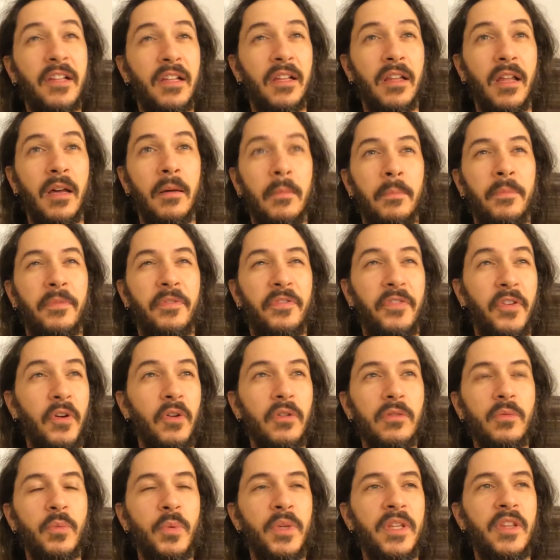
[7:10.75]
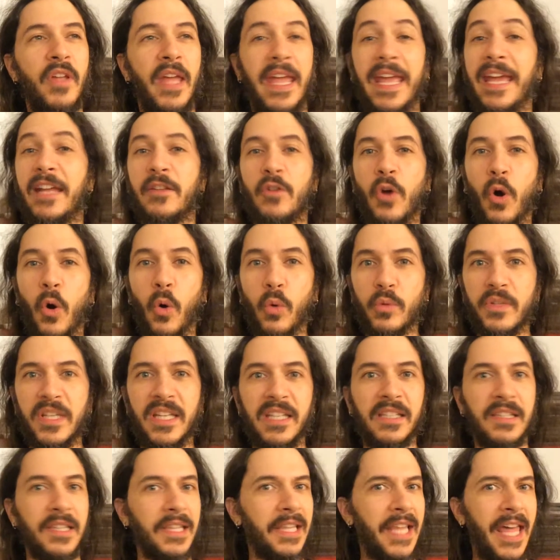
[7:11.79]
club filled with
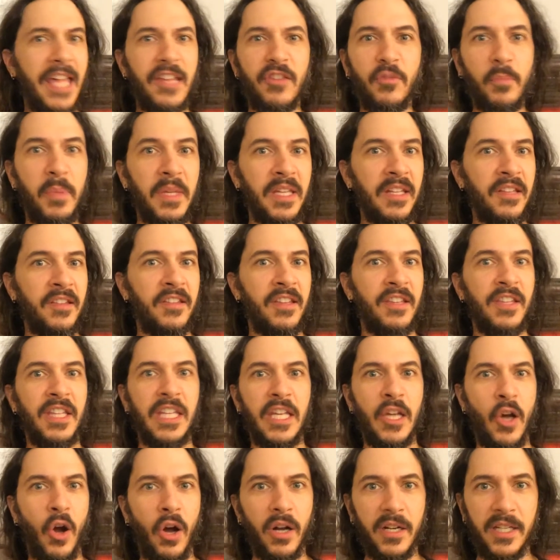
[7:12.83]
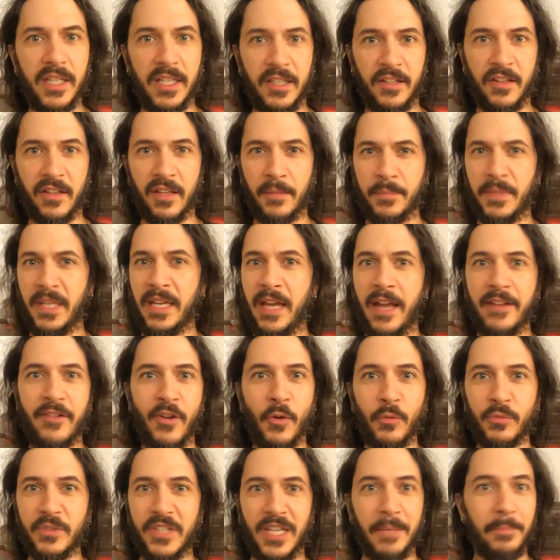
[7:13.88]
hand-holding lesbians in the audience, something I
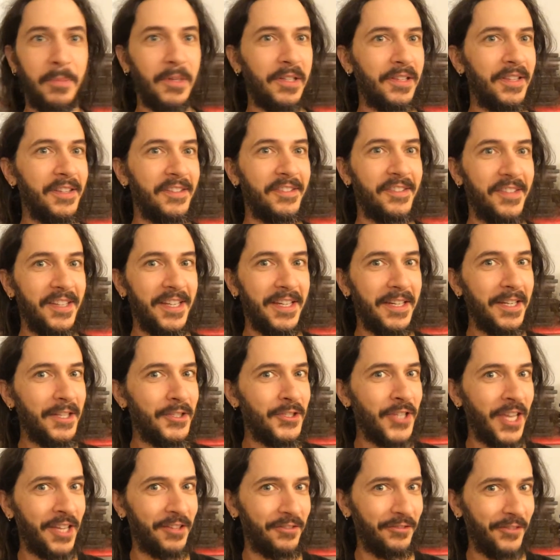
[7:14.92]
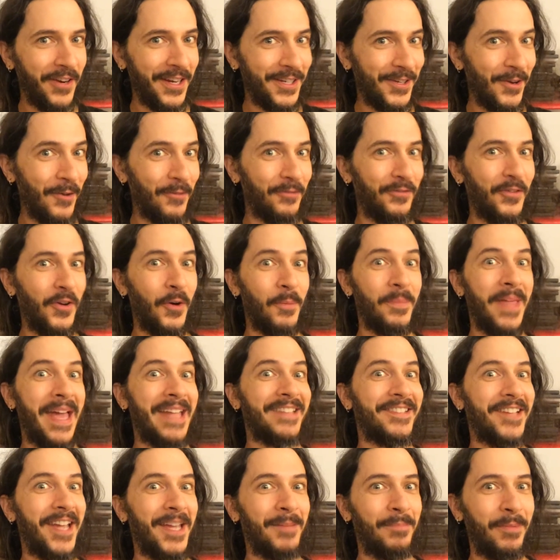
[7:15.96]
don't typically see in a Jess Franco film,
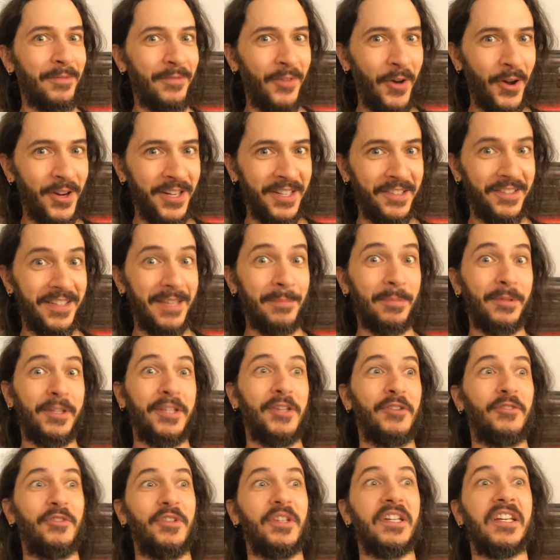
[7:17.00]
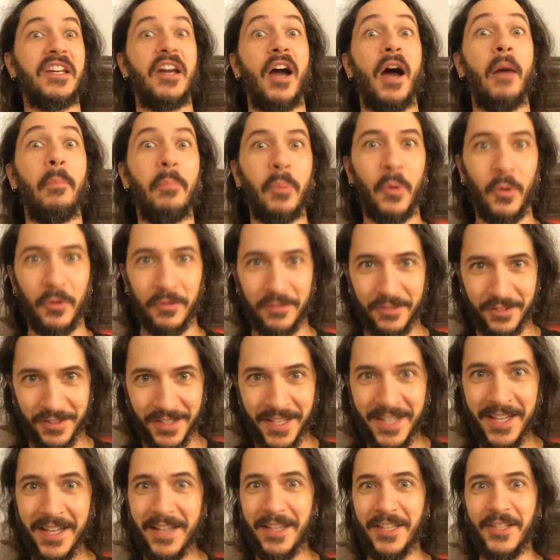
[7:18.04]
that type of audience. Typically you see couples,
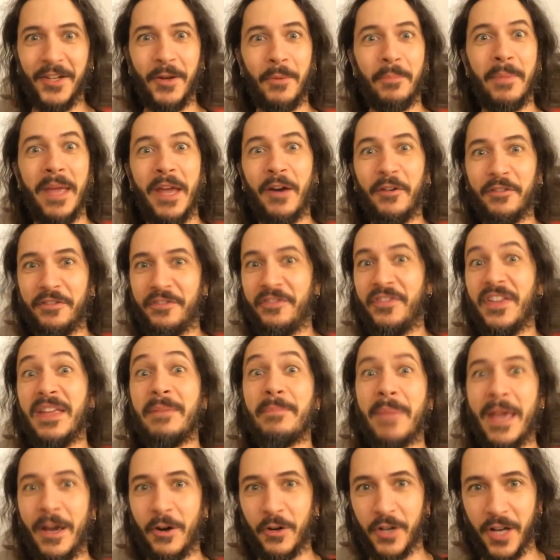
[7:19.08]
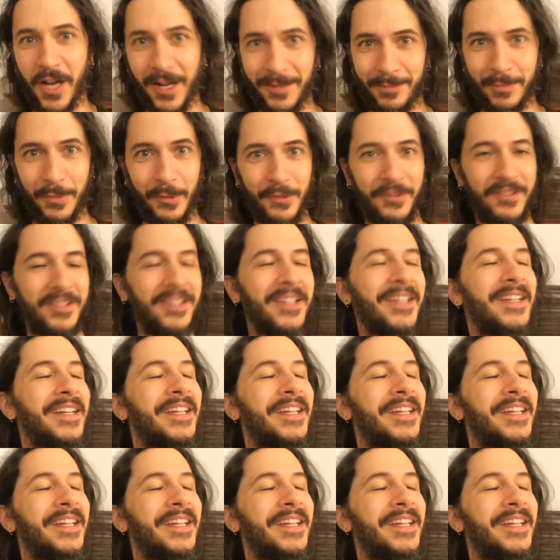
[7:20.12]
male-female couples.